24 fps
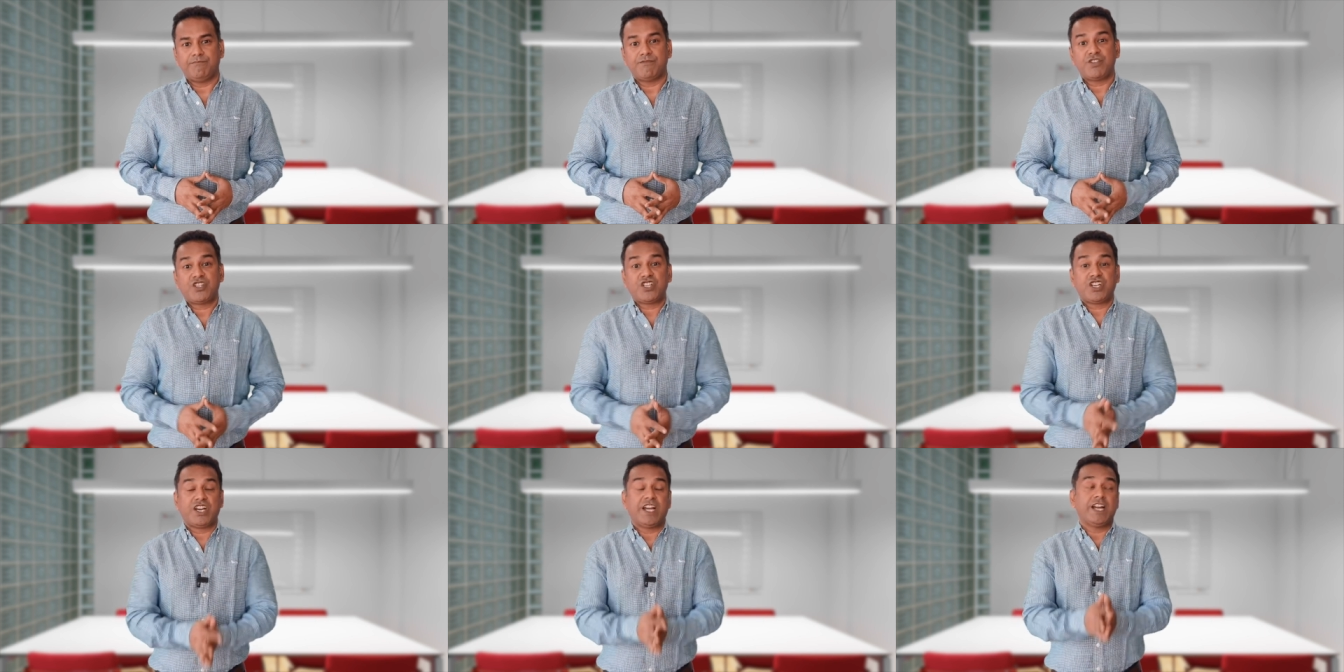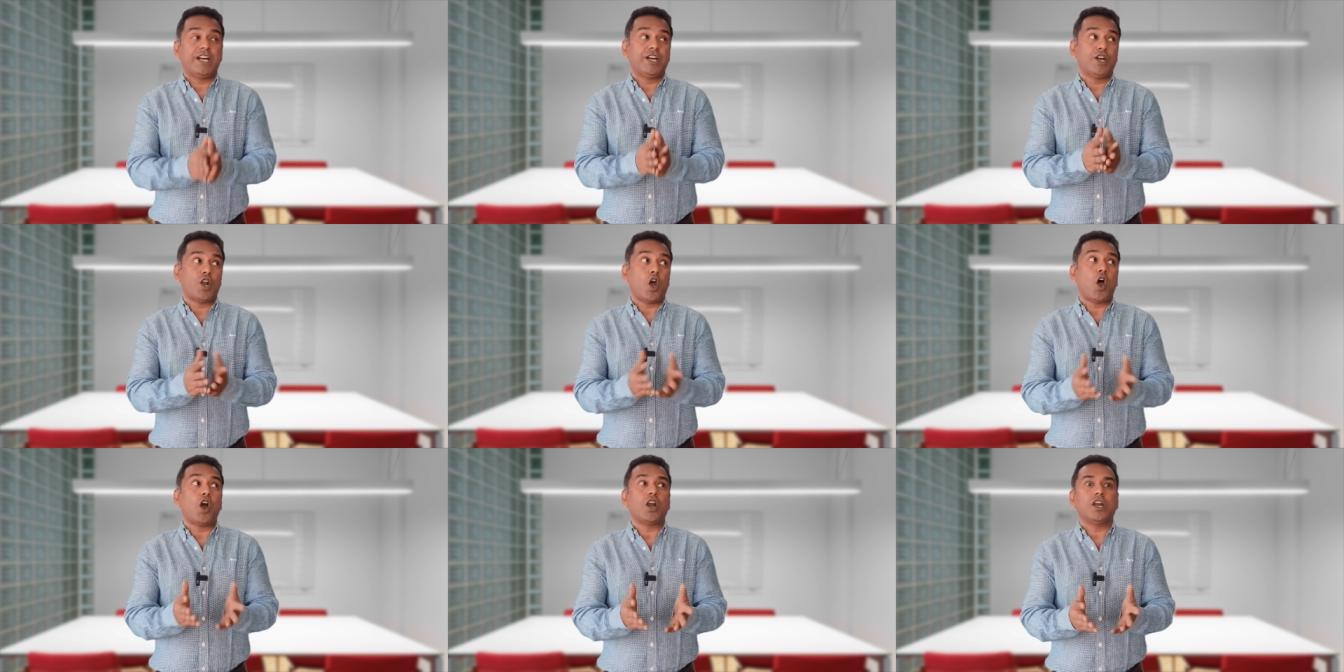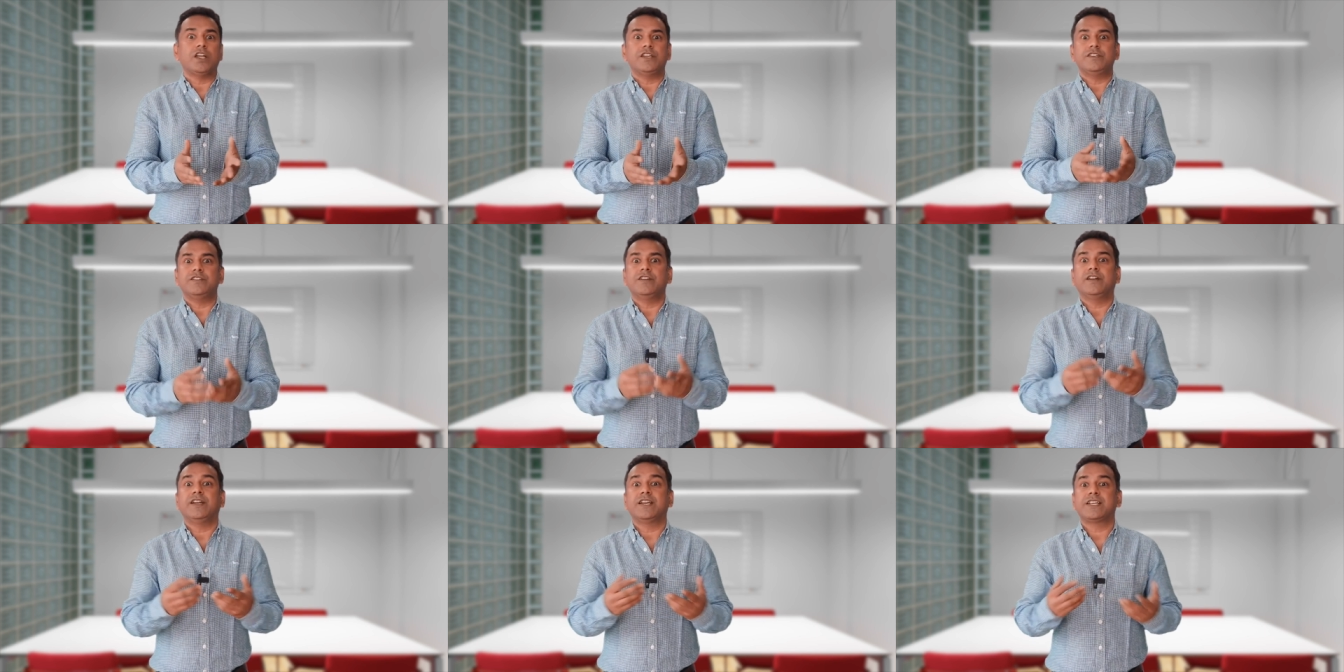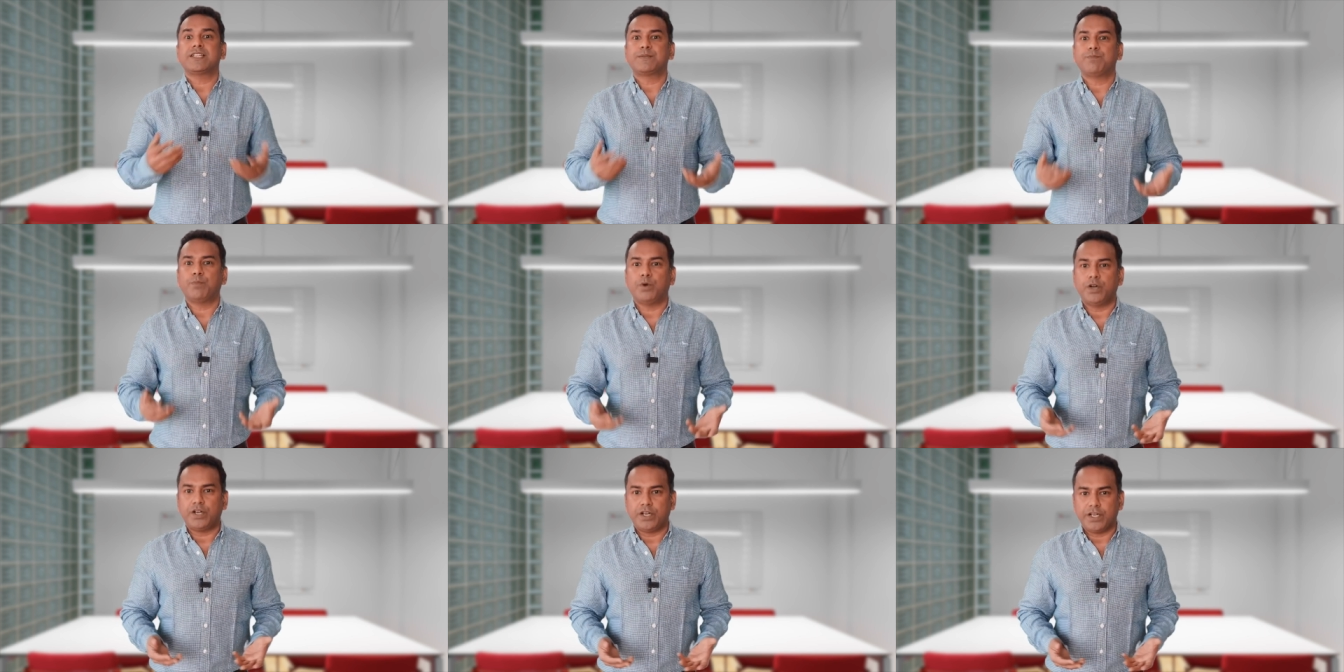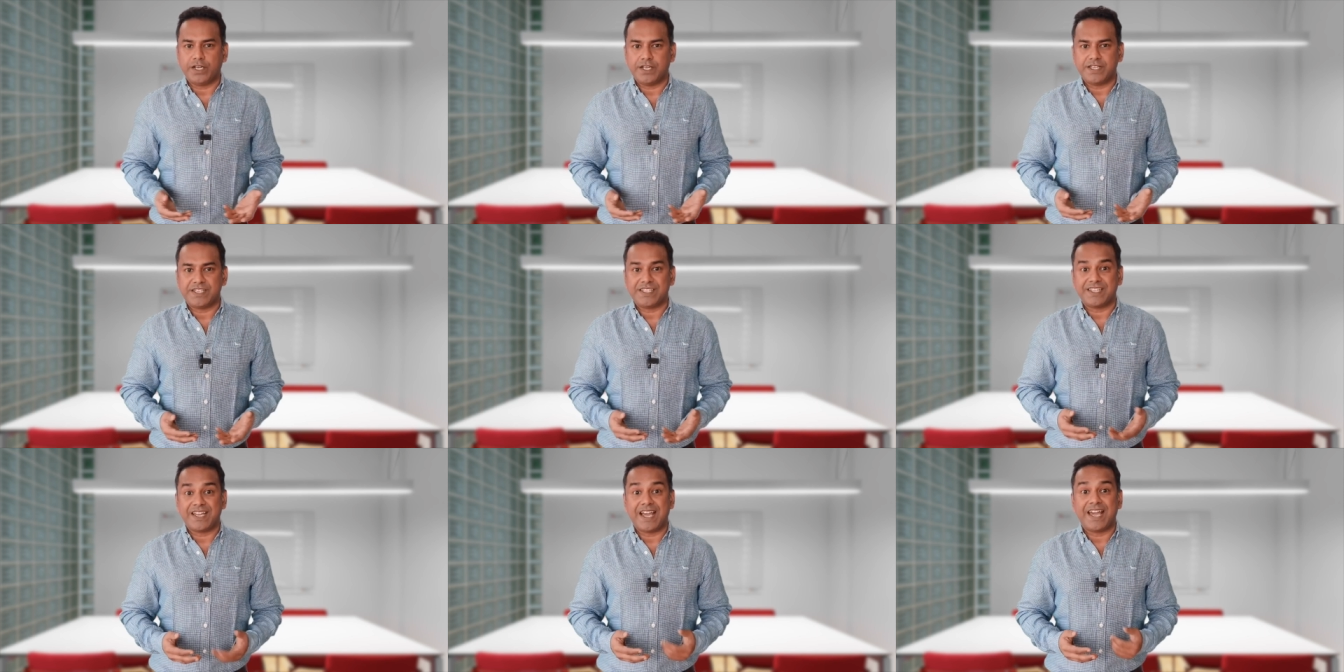share knowledge and
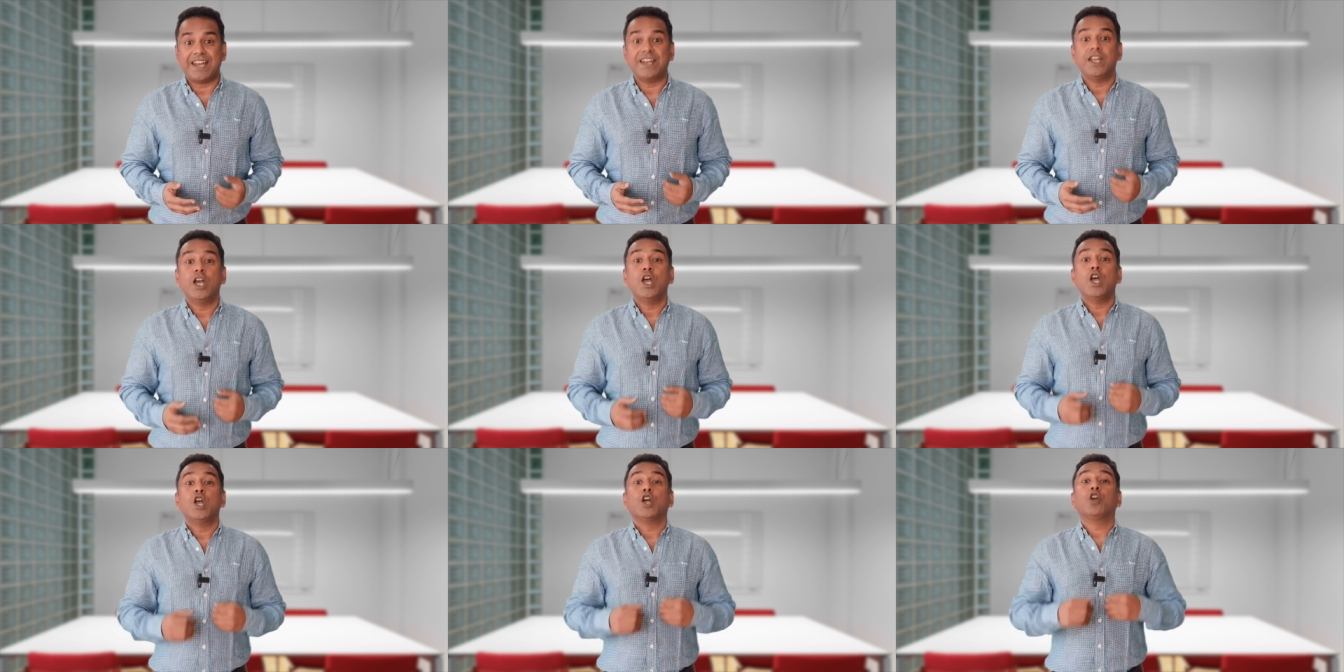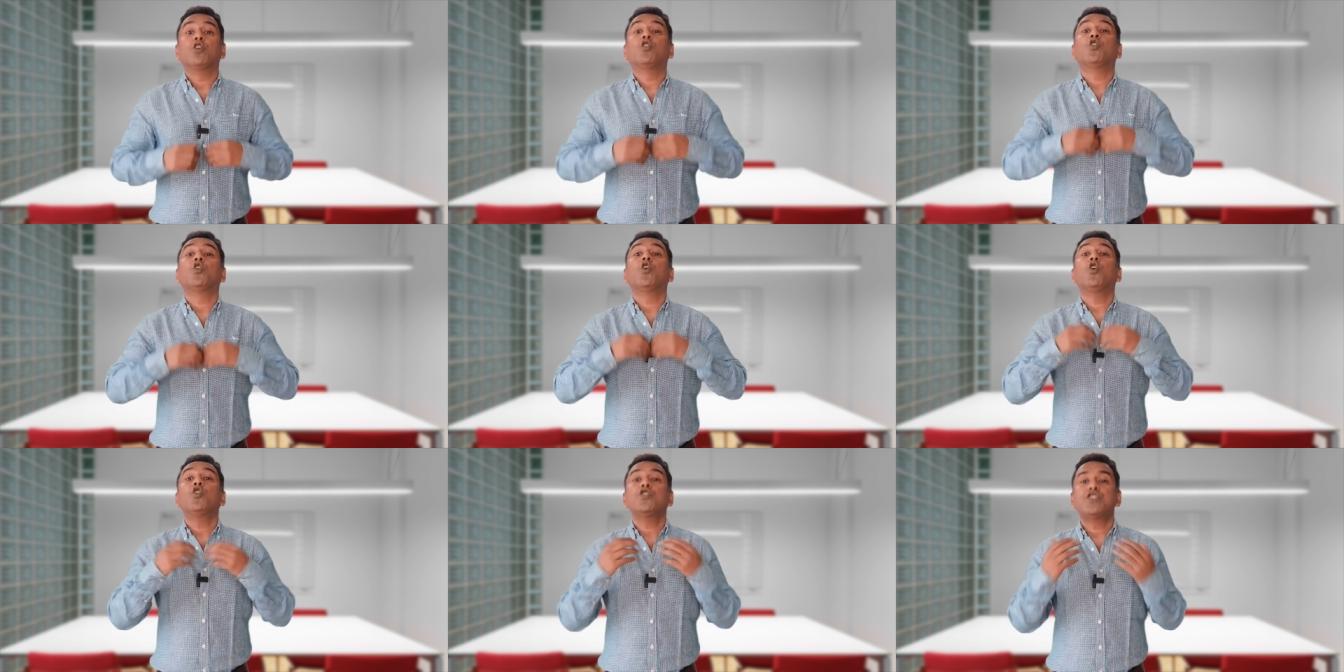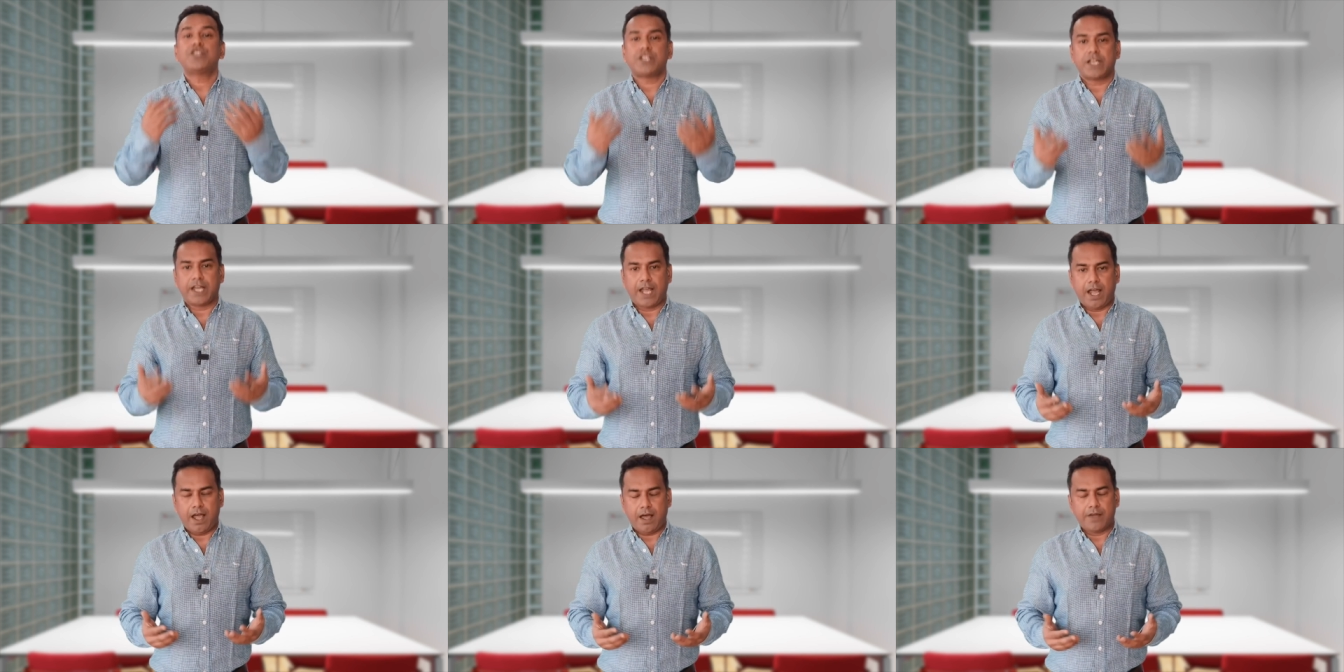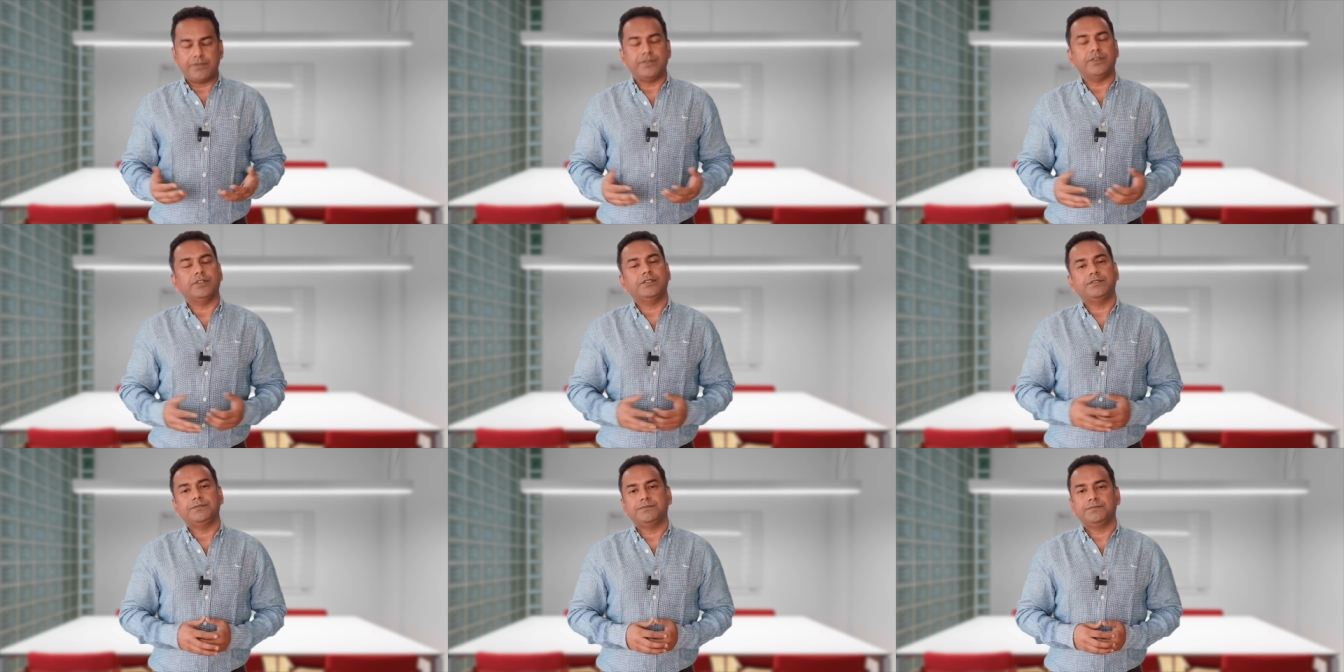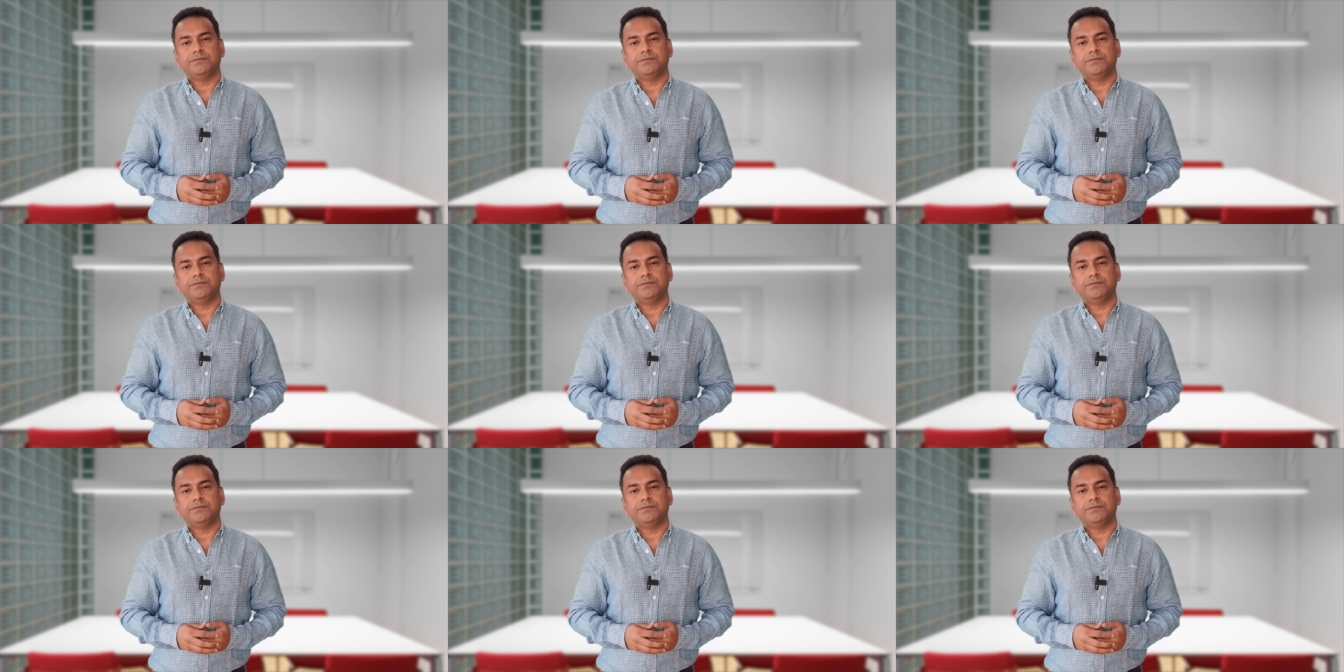expertise, and grow together.